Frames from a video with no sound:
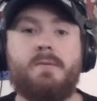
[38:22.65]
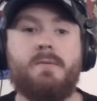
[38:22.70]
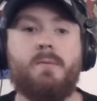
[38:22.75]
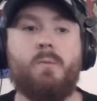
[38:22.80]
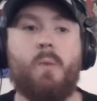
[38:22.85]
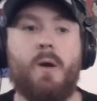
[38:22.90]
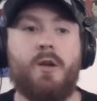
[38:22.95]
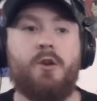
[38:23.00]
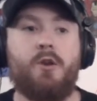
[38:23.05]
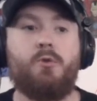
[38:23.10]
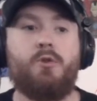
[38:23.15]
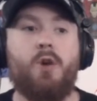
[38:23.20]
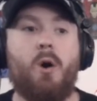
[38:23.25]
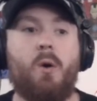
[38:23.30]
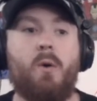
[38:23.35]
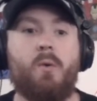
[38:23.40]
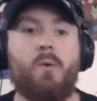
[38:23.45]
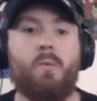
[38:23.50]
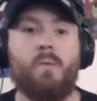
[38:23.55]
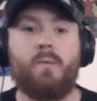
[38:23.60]
what you
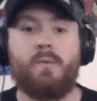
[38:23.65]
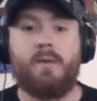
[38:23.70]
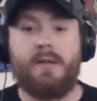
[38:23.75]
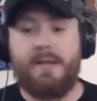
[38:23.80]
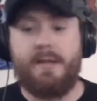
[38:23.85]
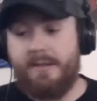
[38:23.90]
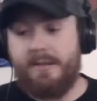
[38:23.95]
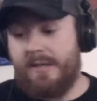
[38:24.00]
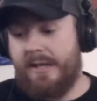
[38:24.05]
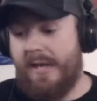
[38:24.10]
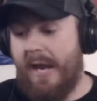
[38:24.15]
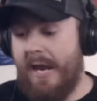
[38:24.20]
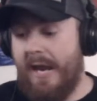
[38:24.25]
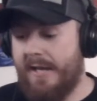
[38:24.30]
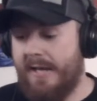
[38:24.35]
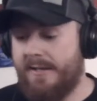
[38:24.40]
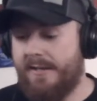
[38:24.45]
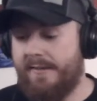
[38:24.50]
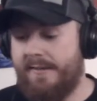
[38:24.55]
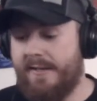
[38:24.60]
don't, decay
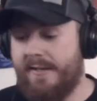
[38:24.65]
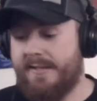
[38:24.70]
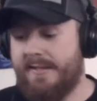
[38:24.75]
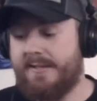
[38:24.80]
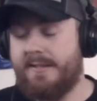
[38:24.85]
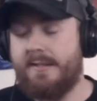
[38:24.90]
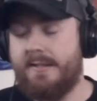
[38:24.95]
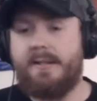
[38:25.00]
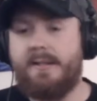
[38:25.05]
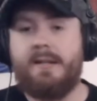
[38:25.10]
into this